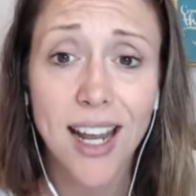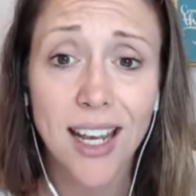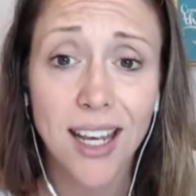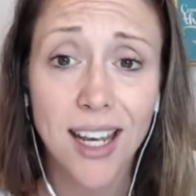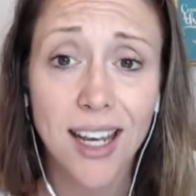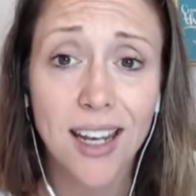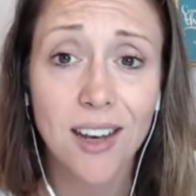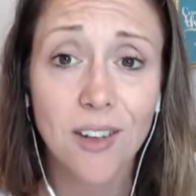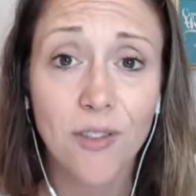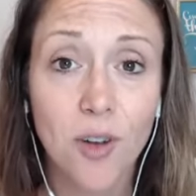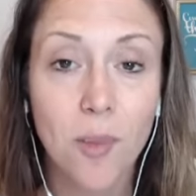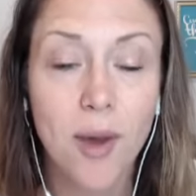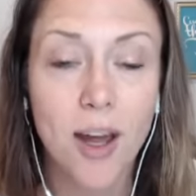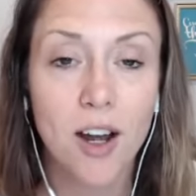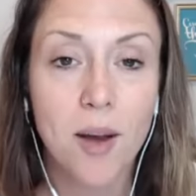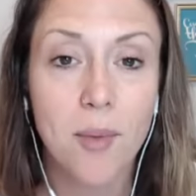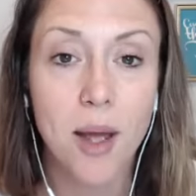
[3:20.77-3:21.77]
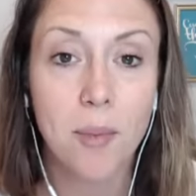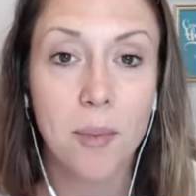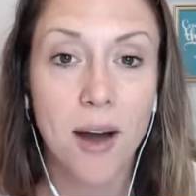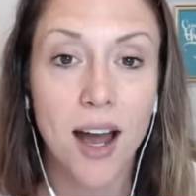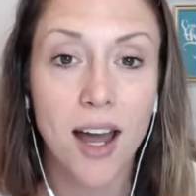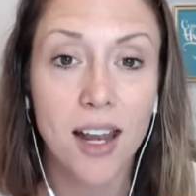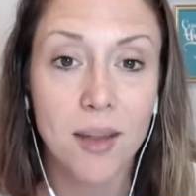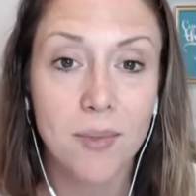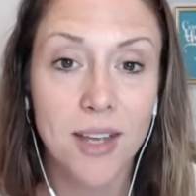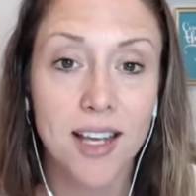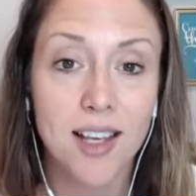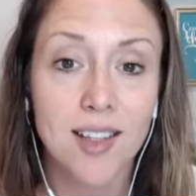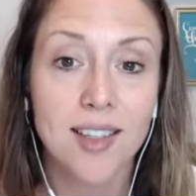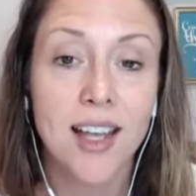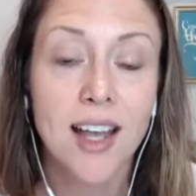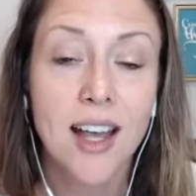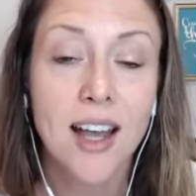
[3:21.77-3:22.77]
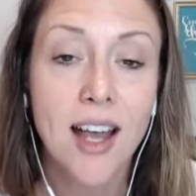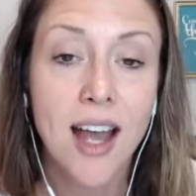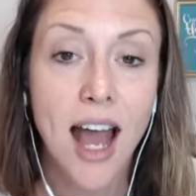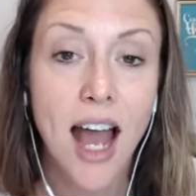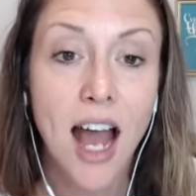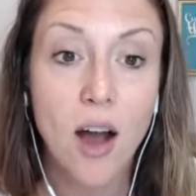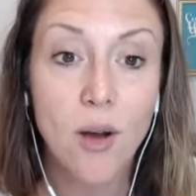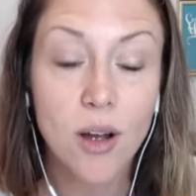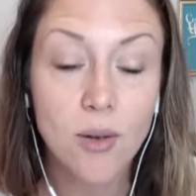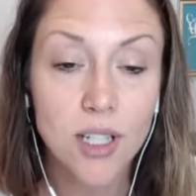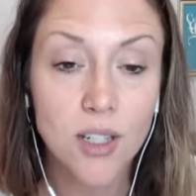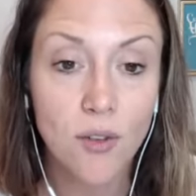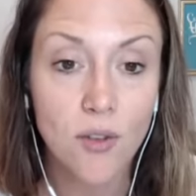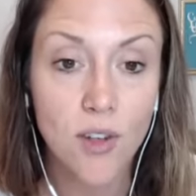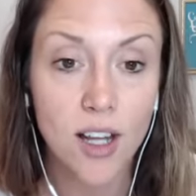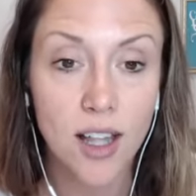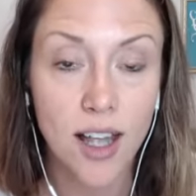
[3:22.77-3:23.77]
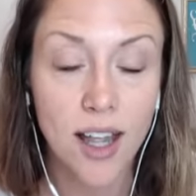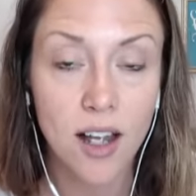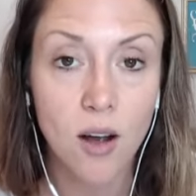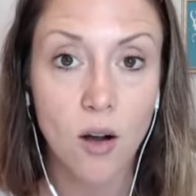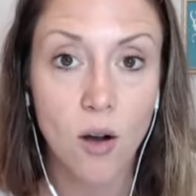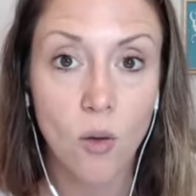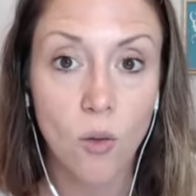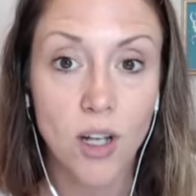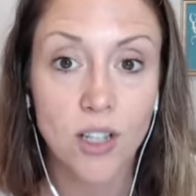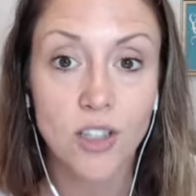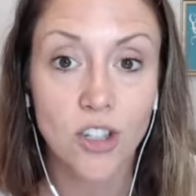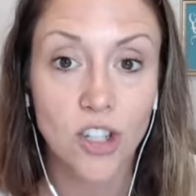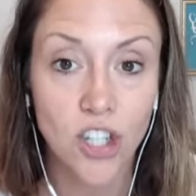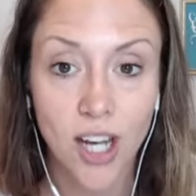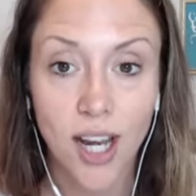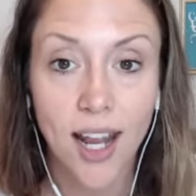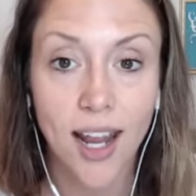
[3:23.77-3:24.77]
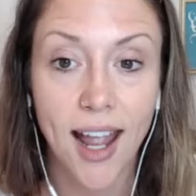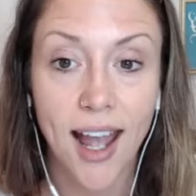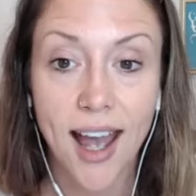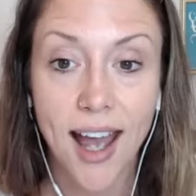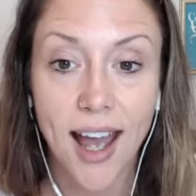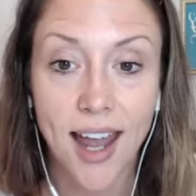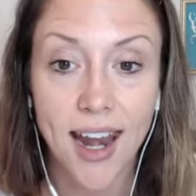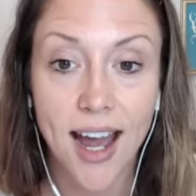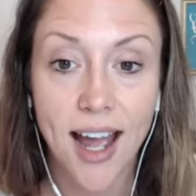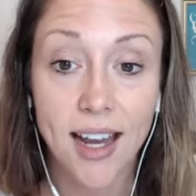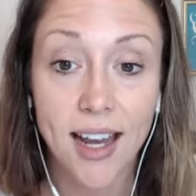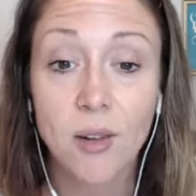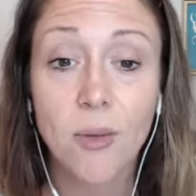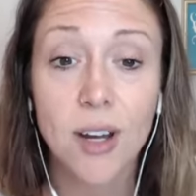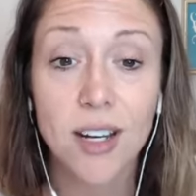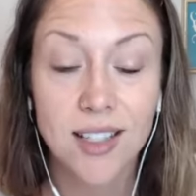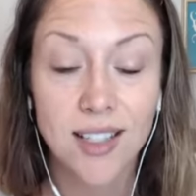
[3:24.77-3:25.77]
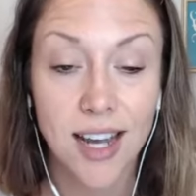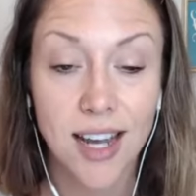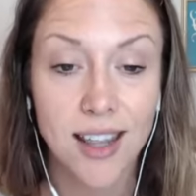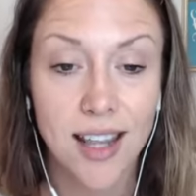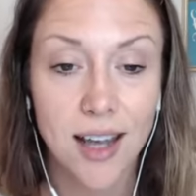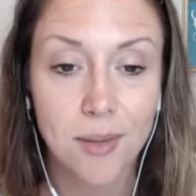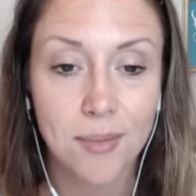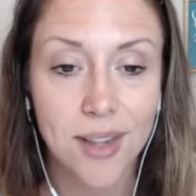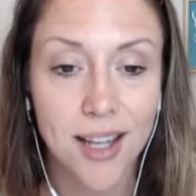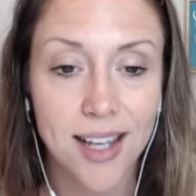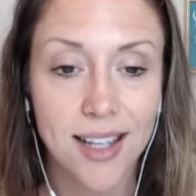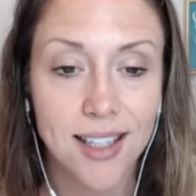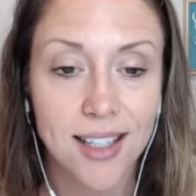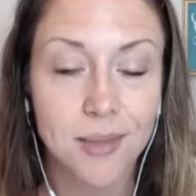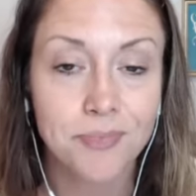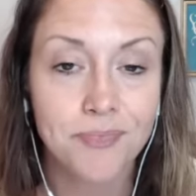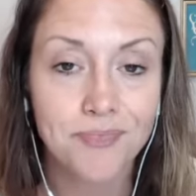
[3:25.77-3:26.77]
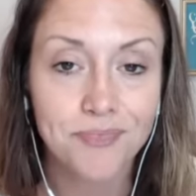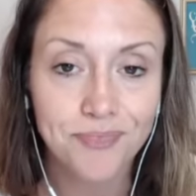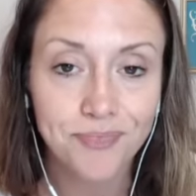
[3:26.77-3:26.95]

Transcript: I needed to feel better in my body because how I was feeling was shitty and I didn't want to stay in that place.